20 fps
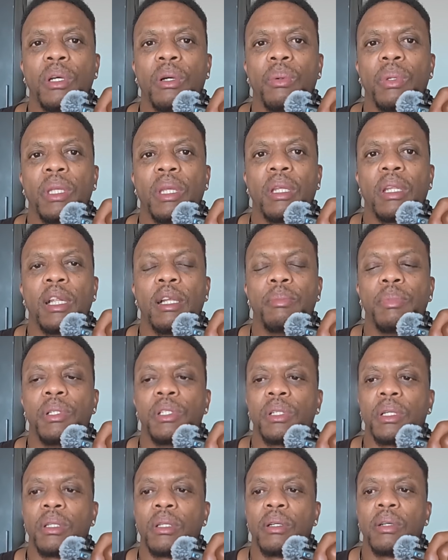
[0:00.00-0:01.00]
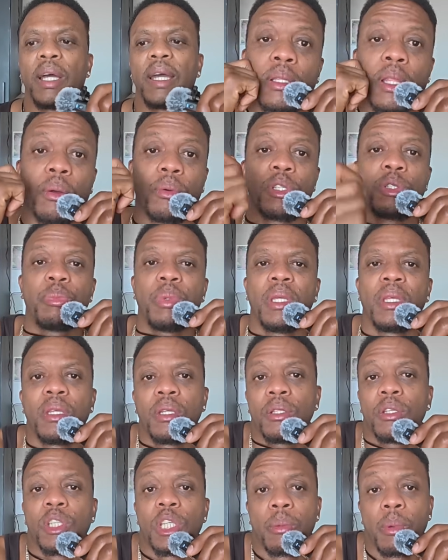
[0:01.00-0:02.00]
how we can help each other, right? I was
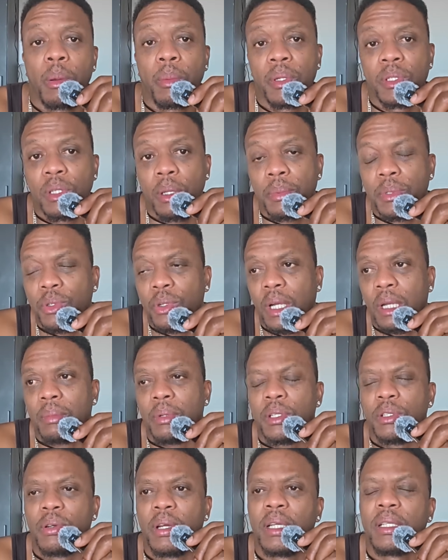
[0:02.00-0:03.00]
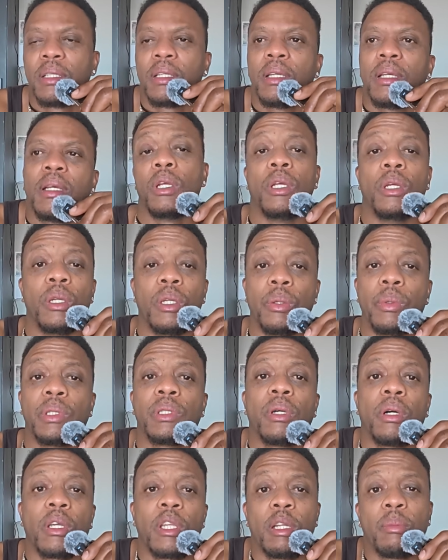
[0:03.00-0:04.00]
speaking to some of my subscribers, right? You were
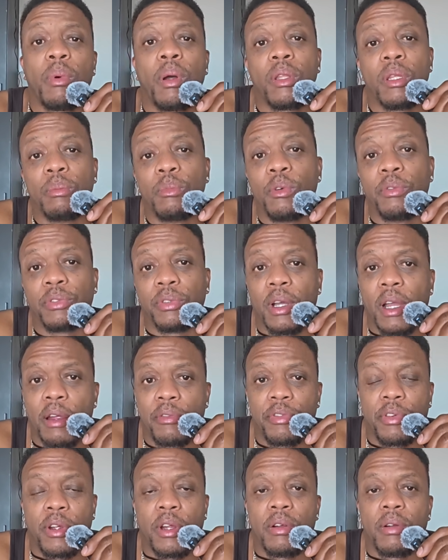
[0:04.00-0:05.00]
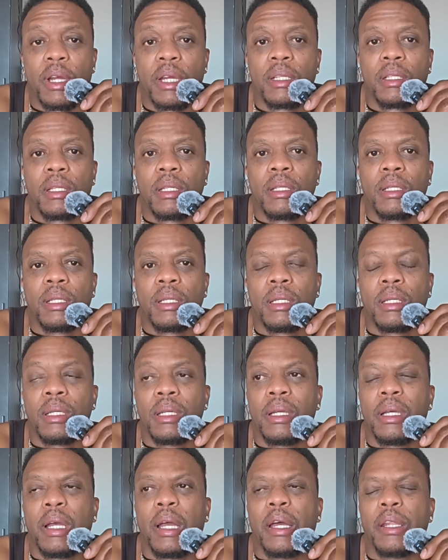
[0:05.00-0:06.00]
talking about the move to Africa, right?
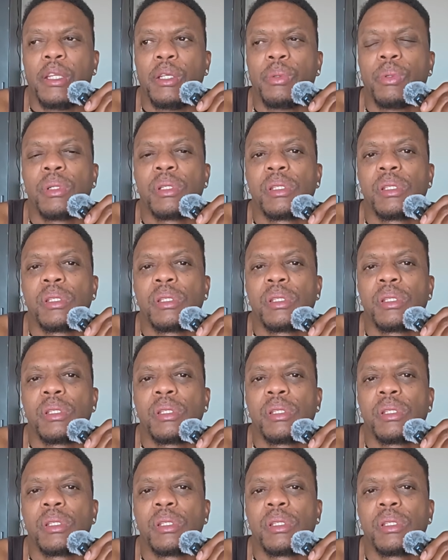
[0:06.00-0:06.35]
And you